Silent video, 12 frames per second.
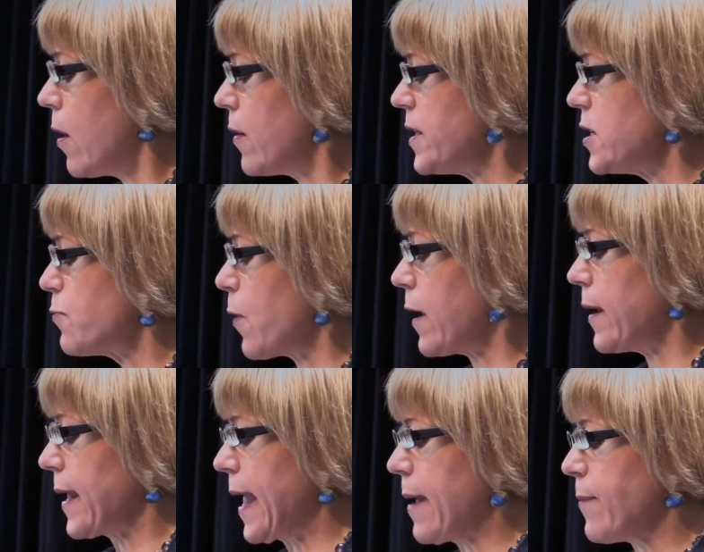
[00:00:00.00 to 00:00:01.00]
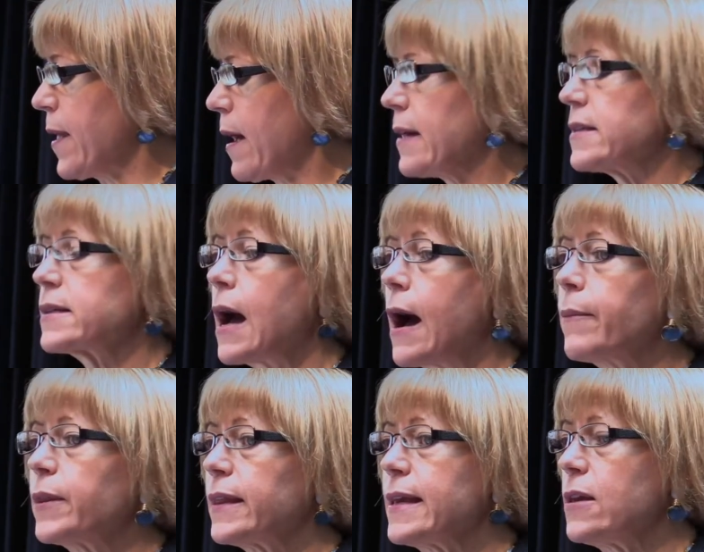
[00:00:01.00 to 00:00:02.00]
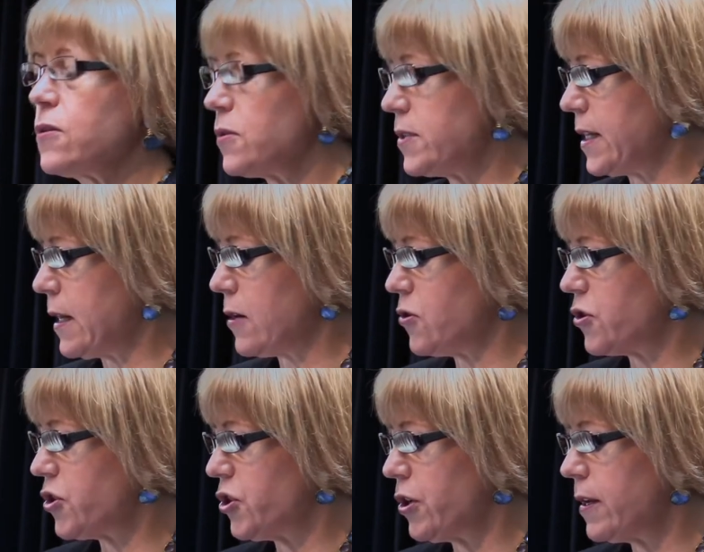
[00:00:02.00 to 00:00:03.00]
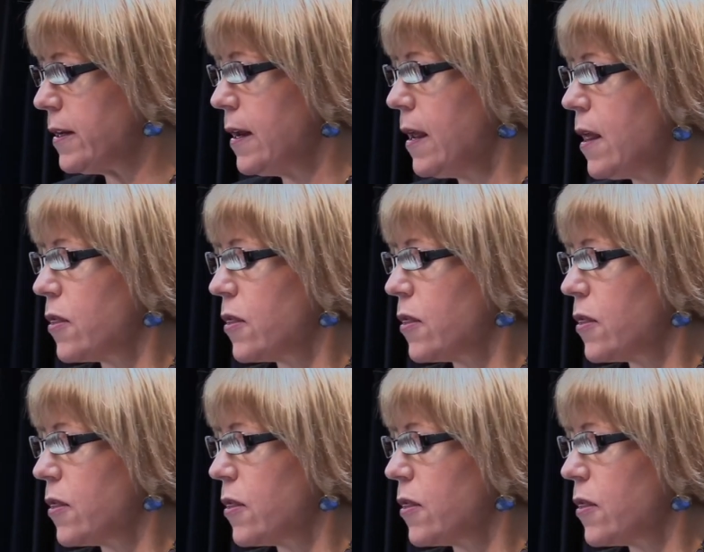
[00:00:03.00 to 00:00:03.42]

Are these product KPIs commonly used and understood